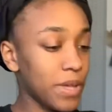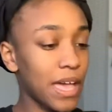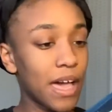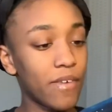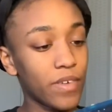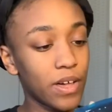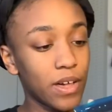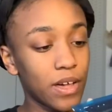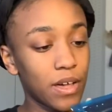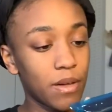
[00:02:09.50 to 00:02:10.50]
have
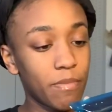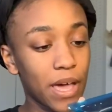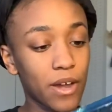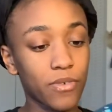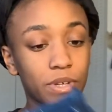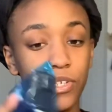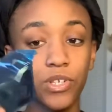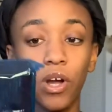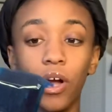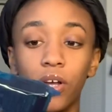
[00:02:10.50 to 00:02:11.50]
a battery
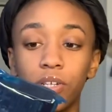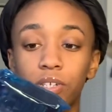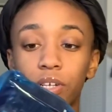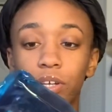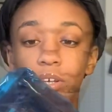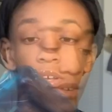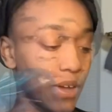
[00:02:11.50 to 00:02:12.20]
charger.